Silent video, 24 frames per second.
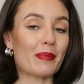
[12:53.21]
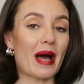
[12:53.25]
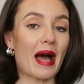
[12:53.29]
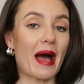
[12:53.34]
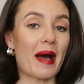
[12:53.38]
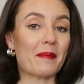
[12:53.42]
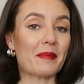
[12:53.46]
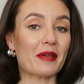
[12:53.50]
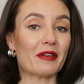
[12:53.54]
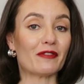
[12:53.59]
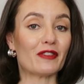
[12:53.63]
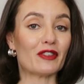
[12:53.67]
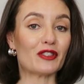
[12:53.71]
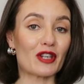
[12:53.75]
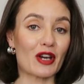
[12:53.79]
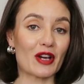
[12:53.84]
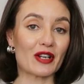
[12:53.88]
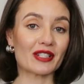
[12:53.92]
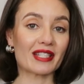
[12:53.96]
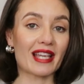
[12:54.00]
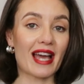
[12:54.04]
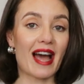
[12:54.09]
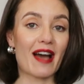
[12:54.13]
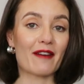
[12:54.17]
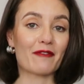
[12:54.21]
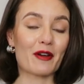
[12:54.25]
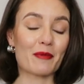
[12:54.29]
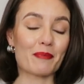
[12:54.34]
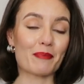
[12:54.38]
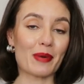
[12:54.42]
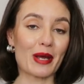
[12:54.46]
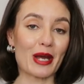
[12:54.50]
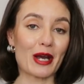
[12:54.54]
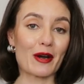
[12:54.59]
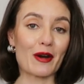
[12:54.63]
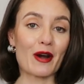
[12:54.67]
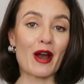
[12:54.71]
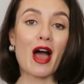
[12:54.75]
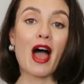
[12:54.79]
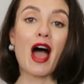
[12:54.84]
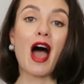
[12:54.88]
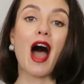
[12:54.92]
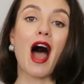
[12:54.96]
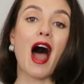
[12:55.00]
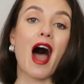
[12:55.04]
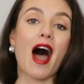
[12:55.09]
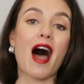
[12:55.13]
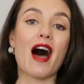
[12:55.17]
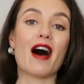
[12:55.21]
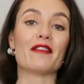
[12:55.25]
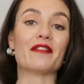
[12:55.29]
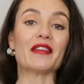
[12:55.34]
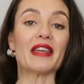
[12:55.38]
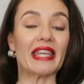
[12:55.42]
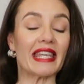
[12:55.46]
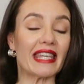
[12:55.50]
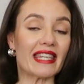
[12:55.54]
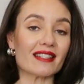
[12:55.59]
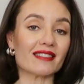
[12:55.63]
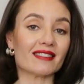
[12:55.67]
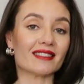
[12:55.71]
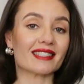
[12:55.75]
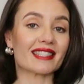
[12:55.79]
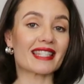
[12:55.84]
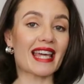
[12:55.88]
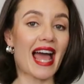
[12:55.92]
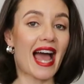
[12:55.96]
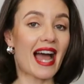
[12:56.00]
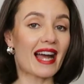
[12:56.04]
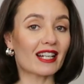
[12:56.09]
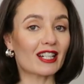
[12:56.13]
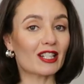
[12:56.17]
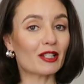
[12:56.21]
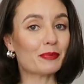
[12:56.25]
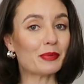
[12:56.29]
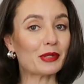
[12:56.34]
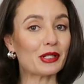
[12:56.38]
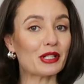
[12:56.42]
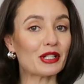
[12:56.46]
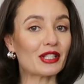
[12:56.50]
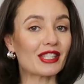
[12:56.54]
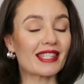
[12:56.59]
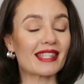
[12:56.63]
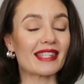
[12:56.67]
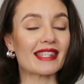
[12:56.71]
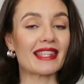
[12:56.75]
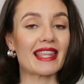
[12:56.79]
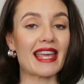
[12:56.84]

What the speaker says: If you don't have a pair of heeled ankle boots,